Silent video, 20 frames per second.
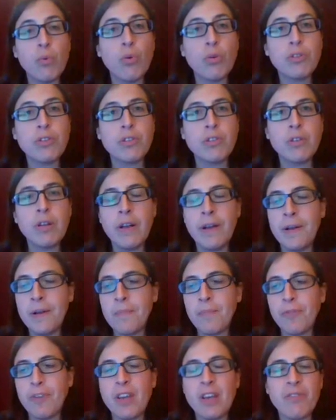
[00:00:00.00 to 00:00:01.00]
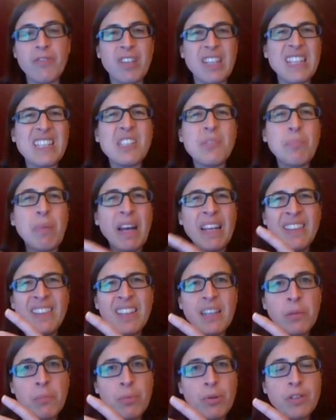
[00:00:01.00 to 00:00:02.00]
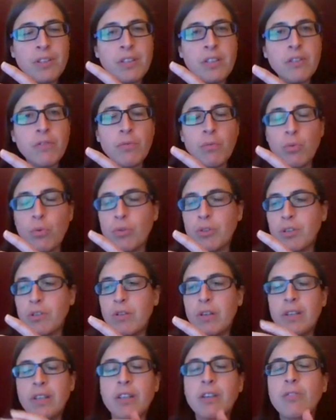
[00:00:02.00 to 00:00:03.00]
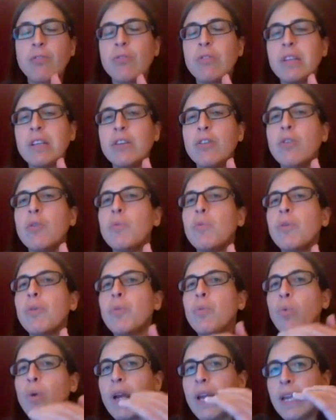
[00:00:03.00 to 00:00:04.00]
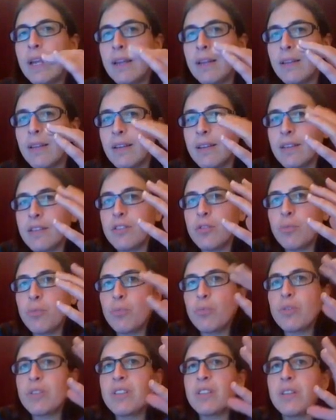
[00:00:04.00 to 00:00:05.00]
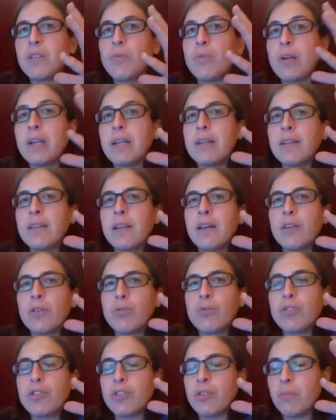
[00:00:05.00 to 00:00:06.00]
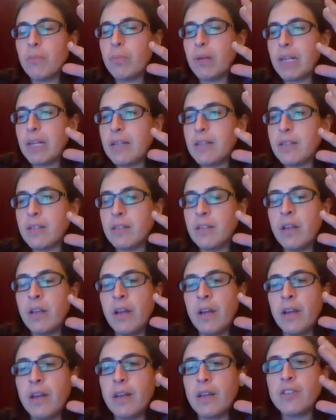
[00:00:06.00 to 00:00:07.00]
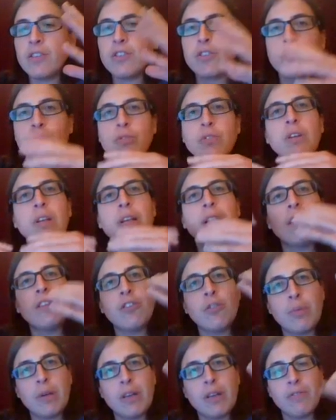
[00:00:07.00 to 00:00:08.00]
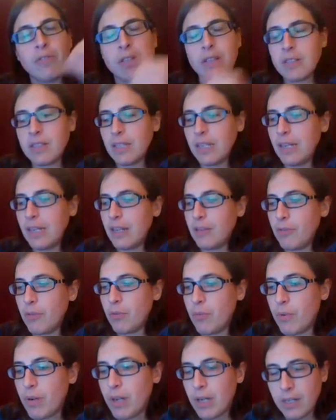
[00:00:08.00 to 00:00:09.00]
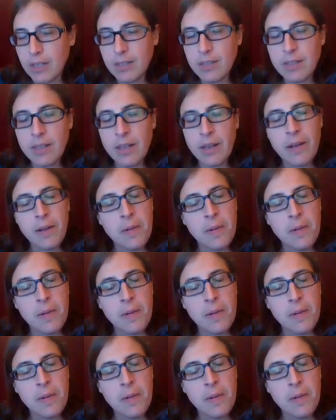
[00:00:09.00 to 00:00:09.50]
water, you have an expanding body of water, and it can only go one way, and that is upwards in a way in that ocean basin. And so you'll end up having sea level rise.